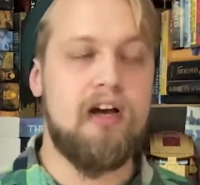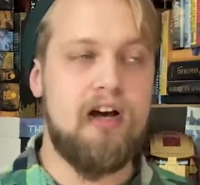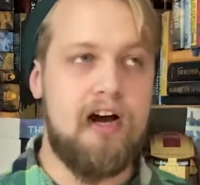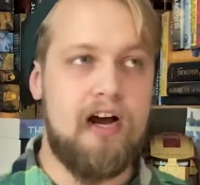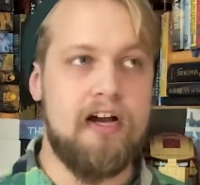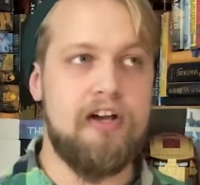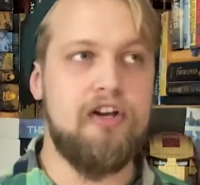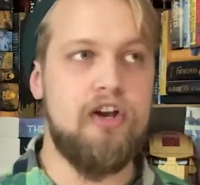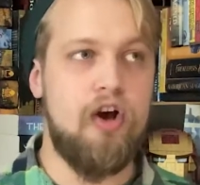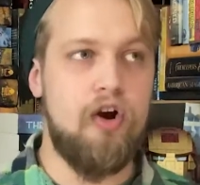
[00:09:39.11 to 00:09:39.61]

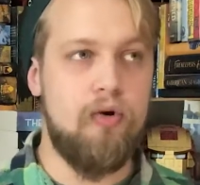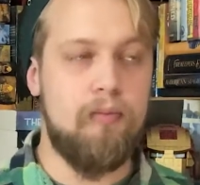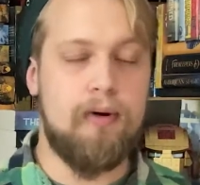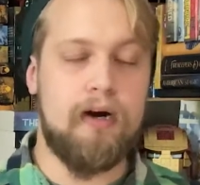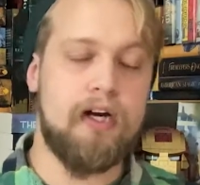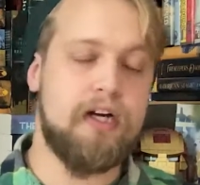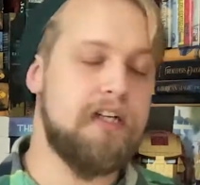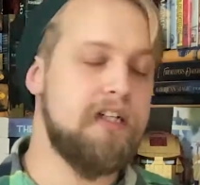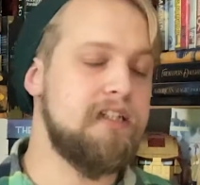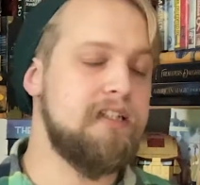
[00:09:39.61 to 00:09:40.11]
I know
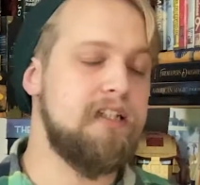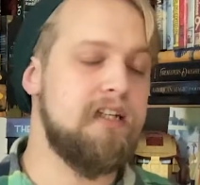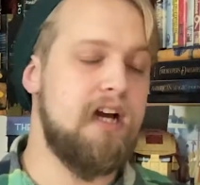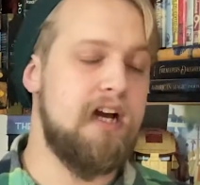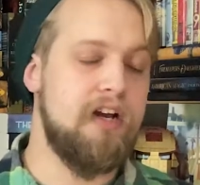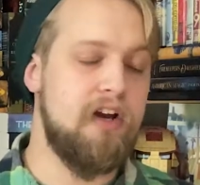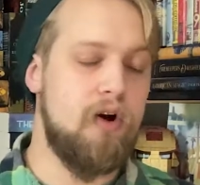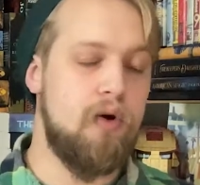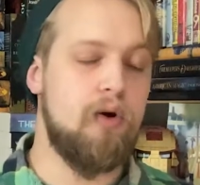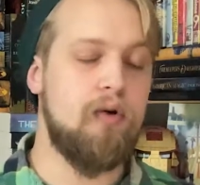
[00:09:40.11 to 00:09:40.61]

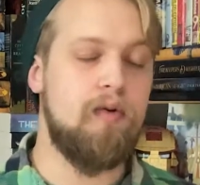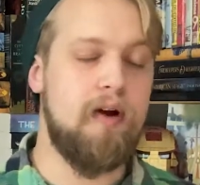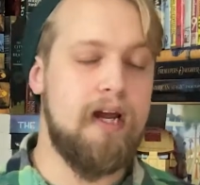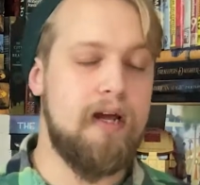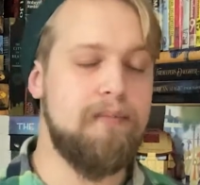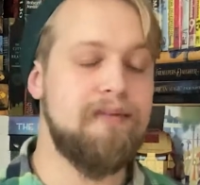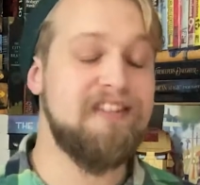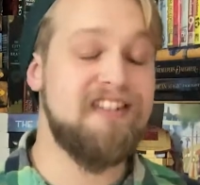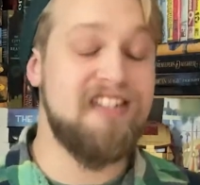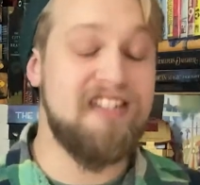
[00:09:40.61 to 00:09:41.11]

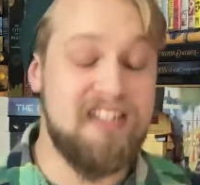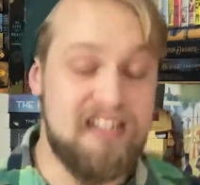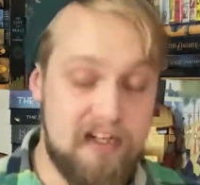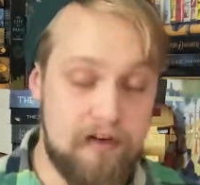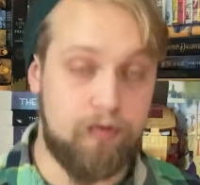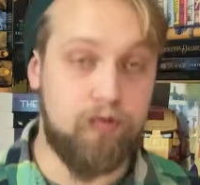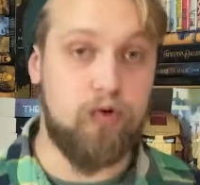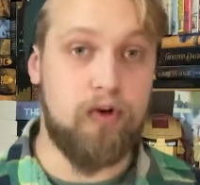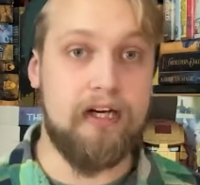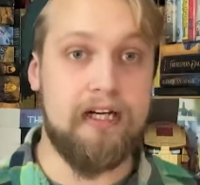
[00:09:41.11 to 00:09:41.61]
Aram is
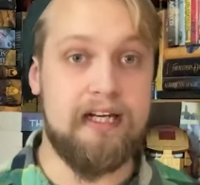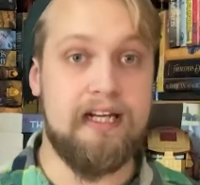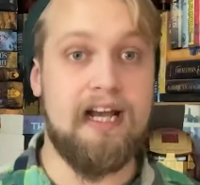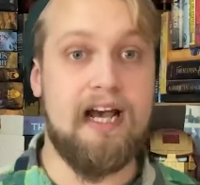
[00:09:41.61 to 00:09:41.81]
different.